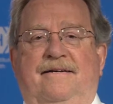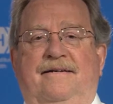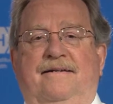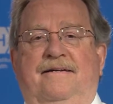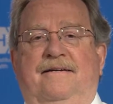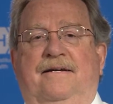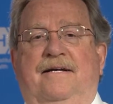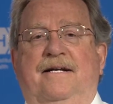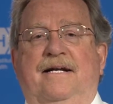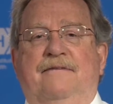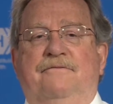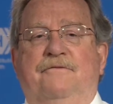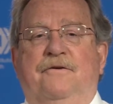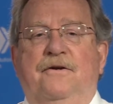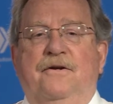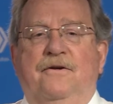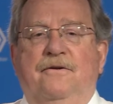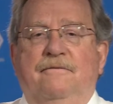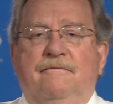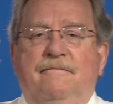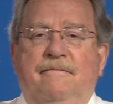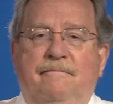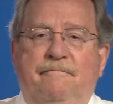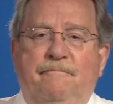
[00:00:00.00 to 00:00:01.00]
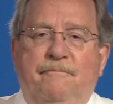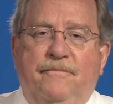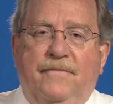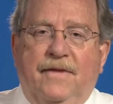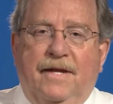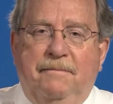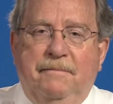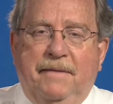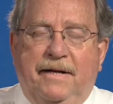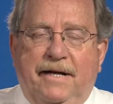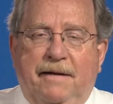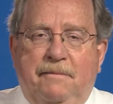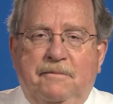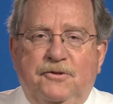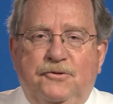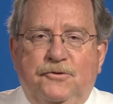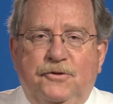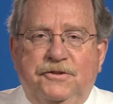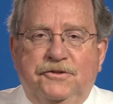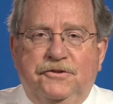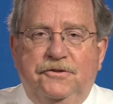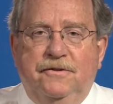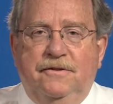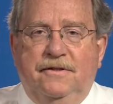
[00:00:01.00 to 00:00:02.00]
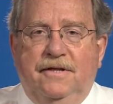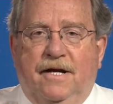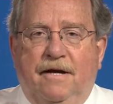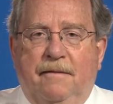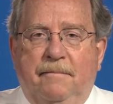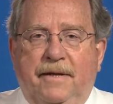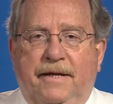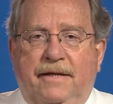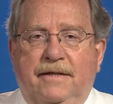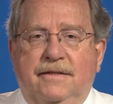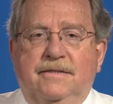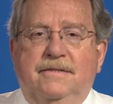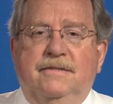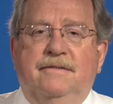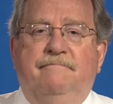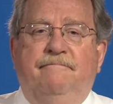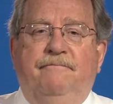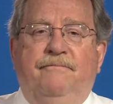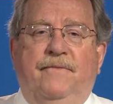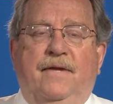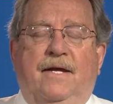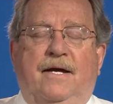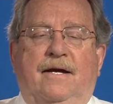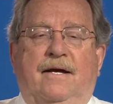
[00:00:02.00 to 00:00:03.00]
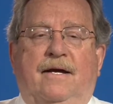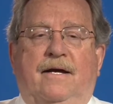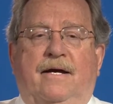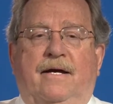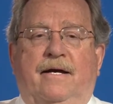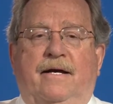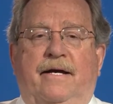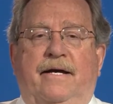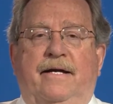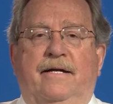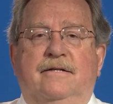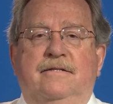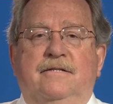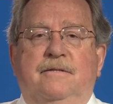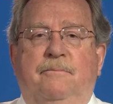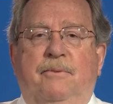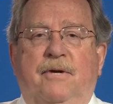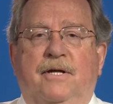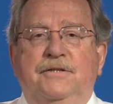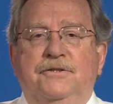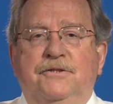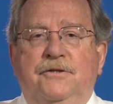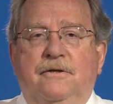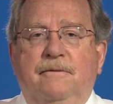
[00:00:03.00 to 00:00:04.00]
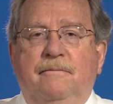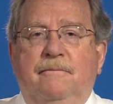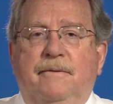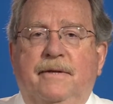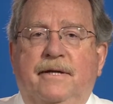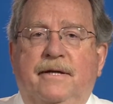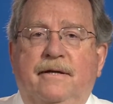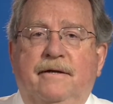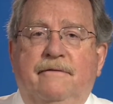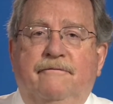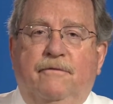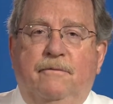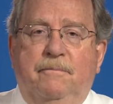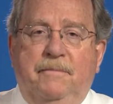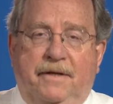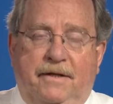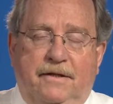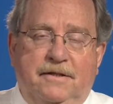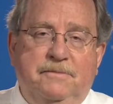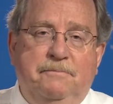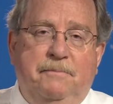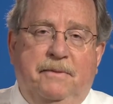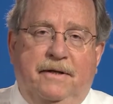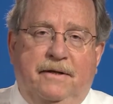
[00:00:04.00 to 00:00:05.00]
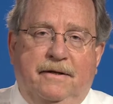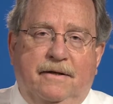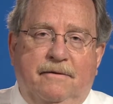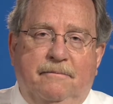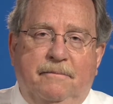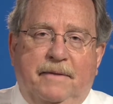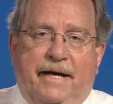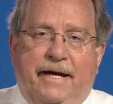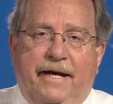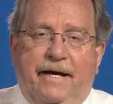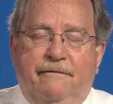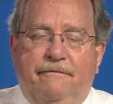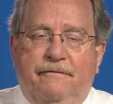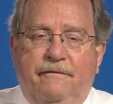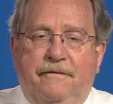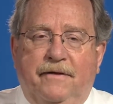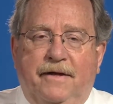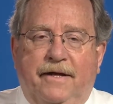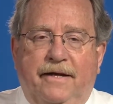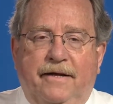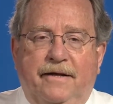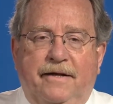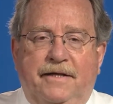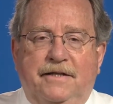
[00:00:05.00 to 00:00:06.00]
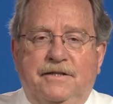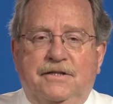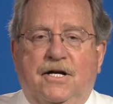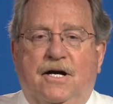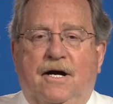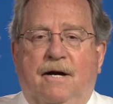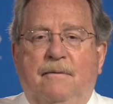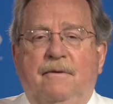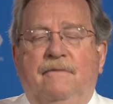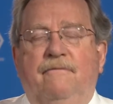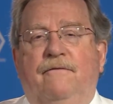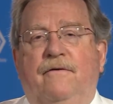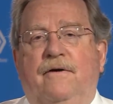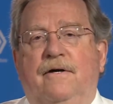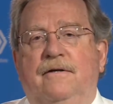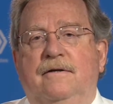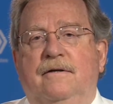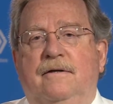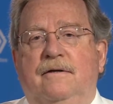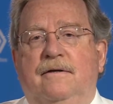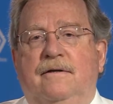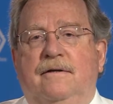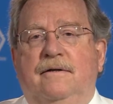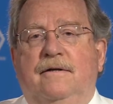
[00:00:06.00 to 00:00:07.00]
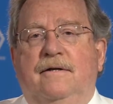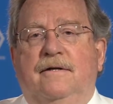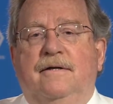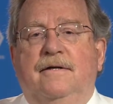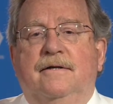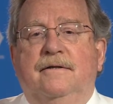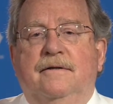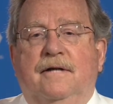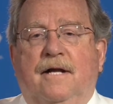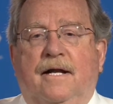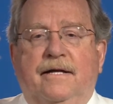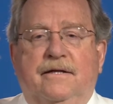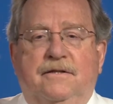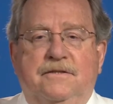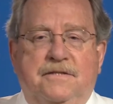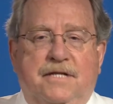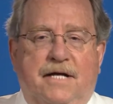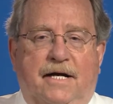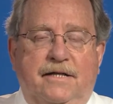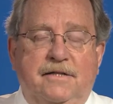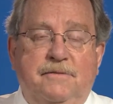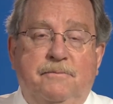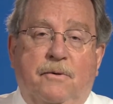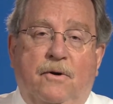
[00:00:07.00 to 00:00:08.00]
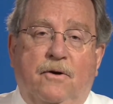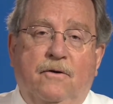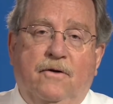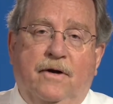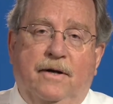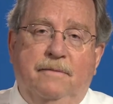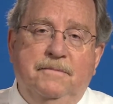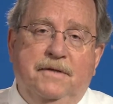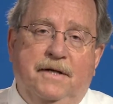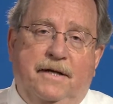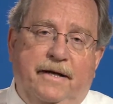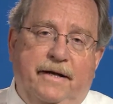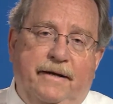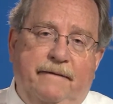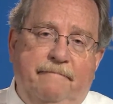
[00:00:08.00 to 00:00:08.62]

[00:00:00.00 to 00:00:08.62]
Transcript: Good afternoon. My name is Richard Cummings, and it's a pleasure for me to speak on behalf of the NIH Common Fund Glycoscience program today.